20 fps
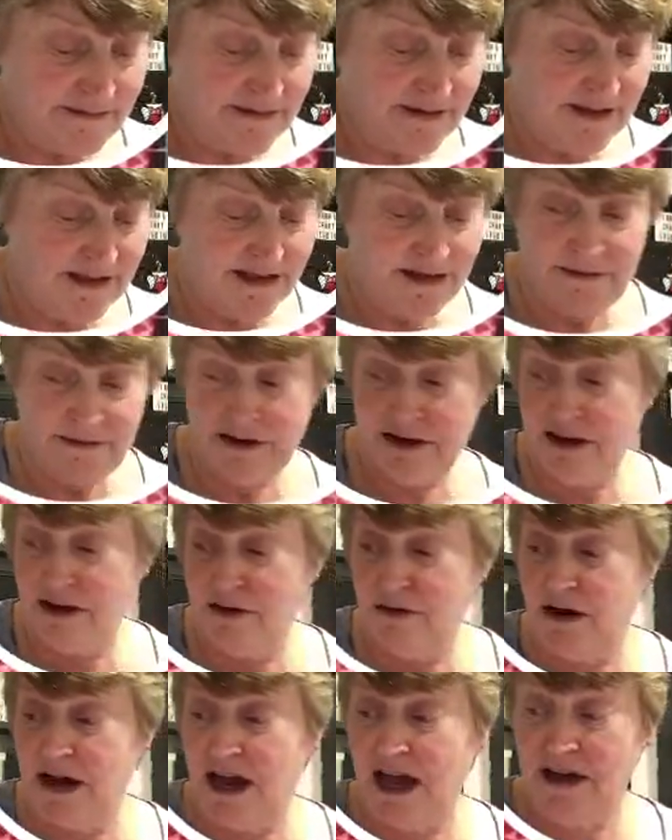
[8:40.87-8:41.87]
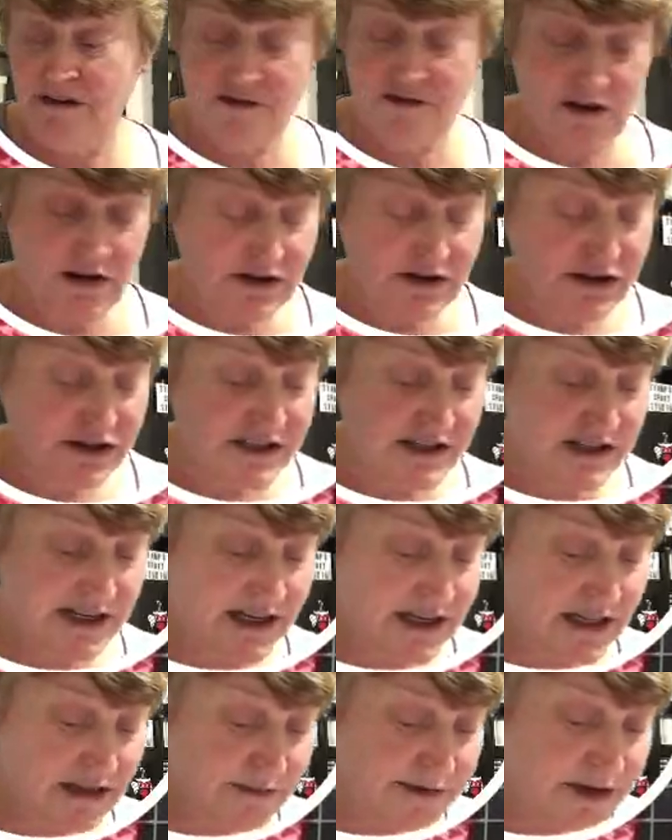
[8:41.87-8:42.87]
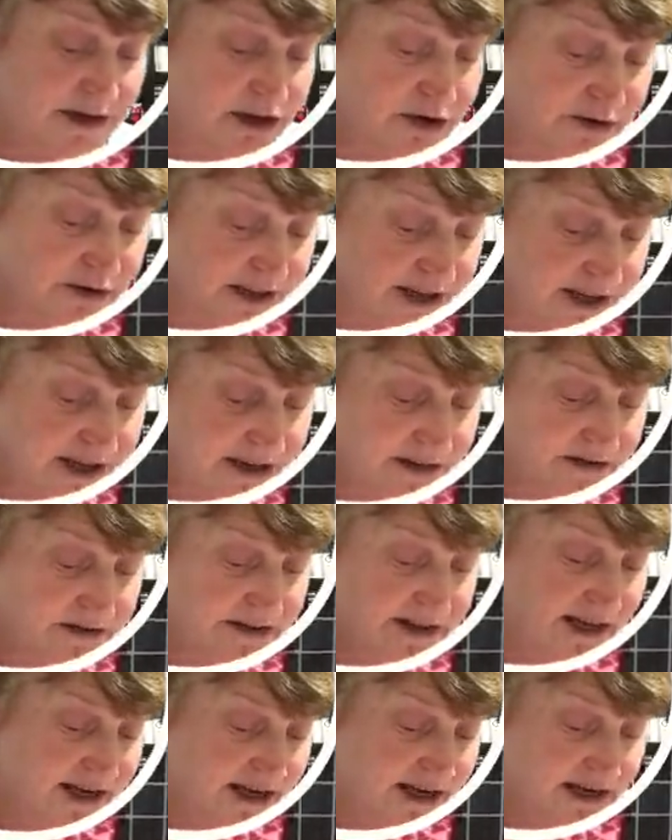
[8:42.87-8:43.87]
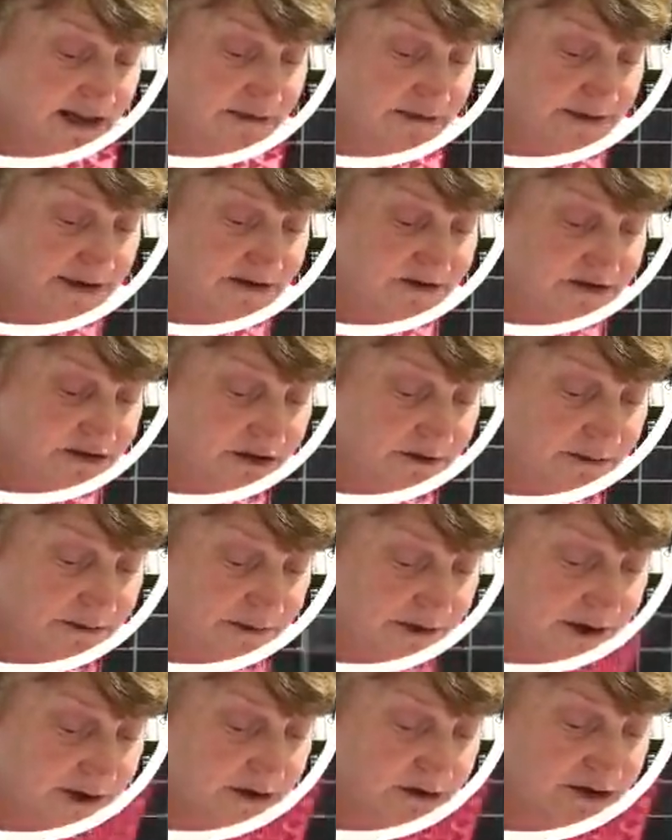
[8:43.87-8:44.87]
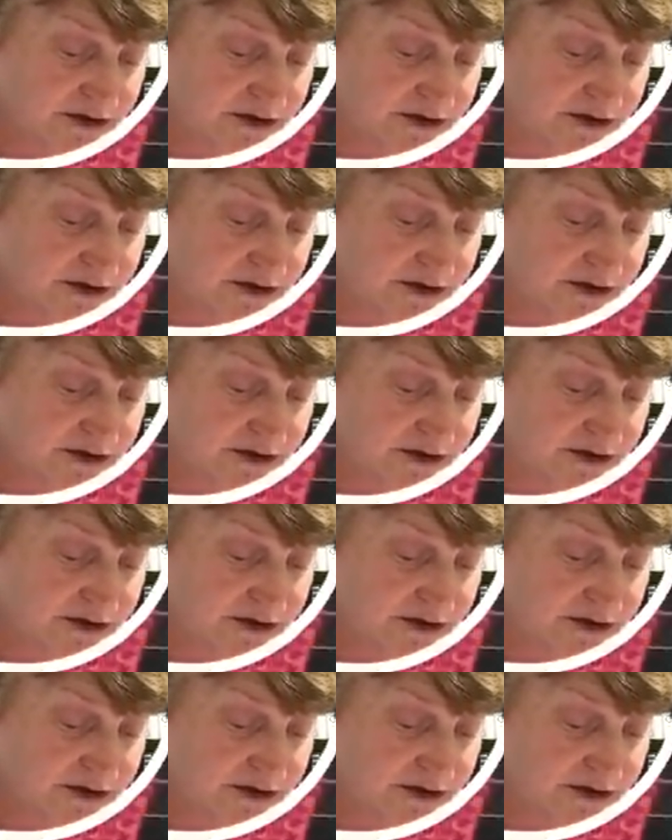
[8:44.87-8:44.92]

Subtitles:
There we go. I have got just a little bit oozing out there, a little bit of Tombow.